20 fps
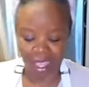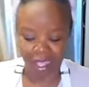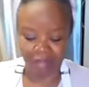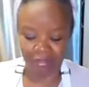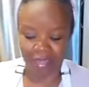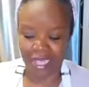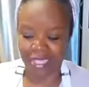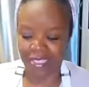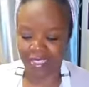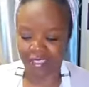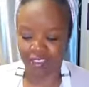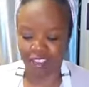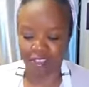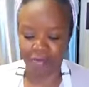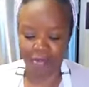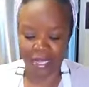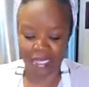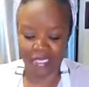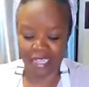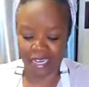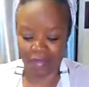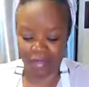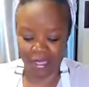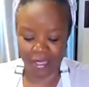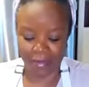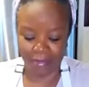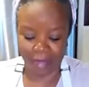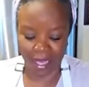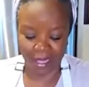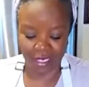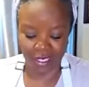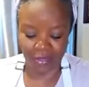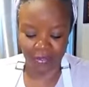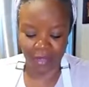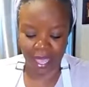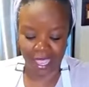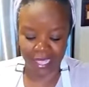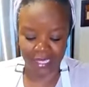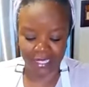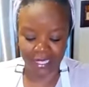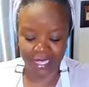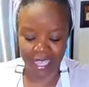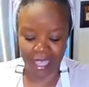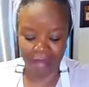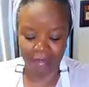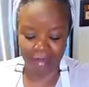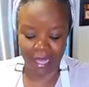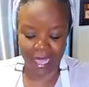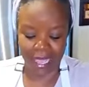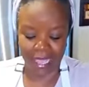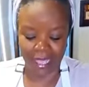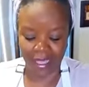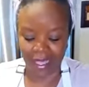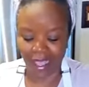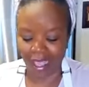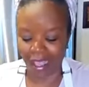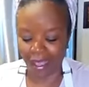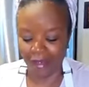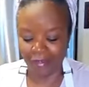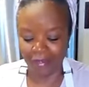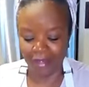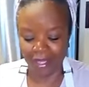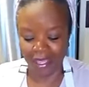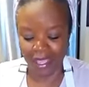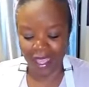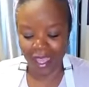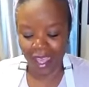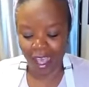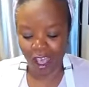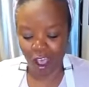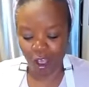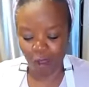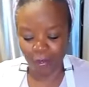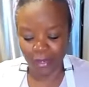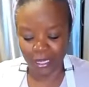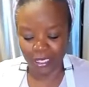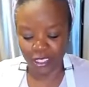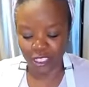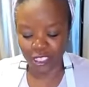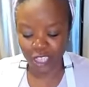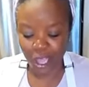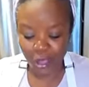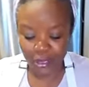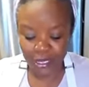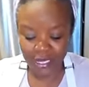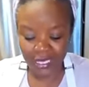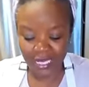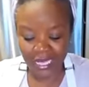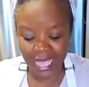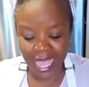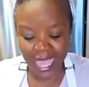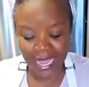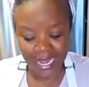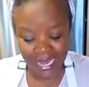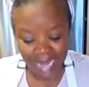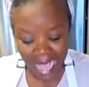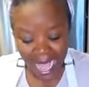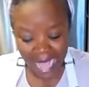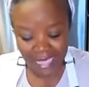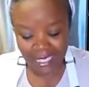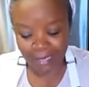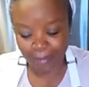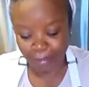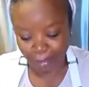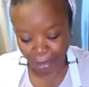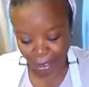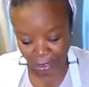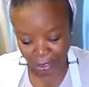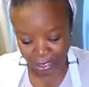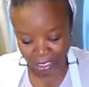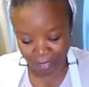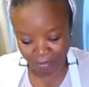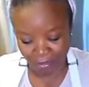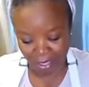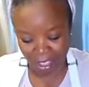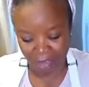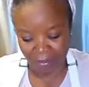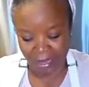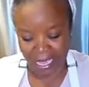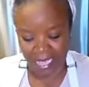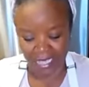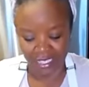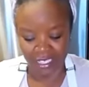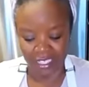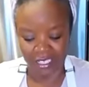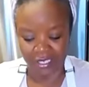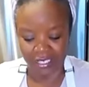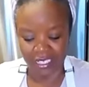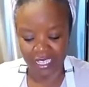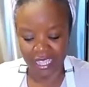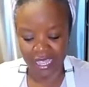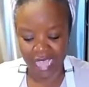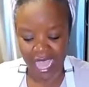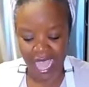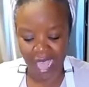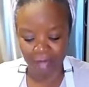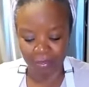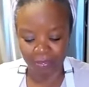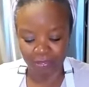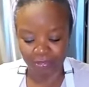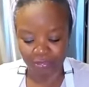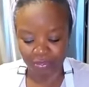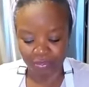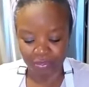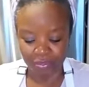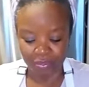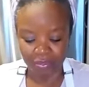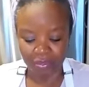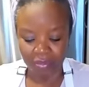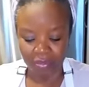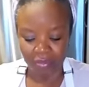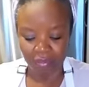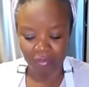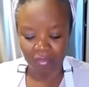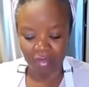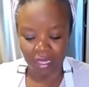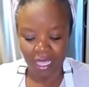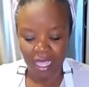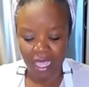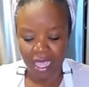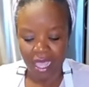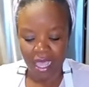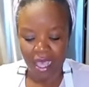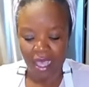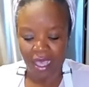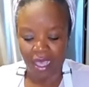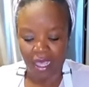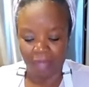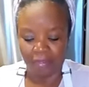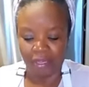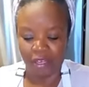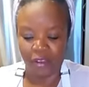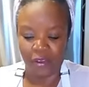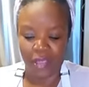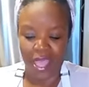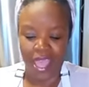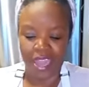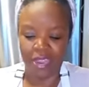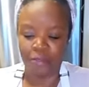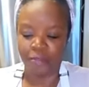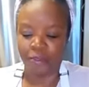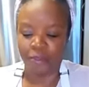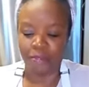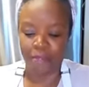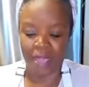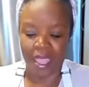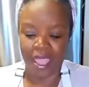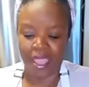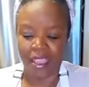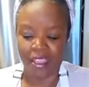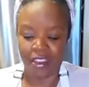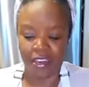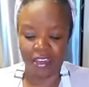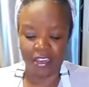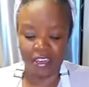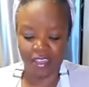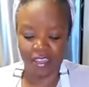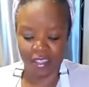That's, to me, is going to be the best way to get my almonds toasty and not burnt. Okay, so did that. I'm going to go ahead and prepare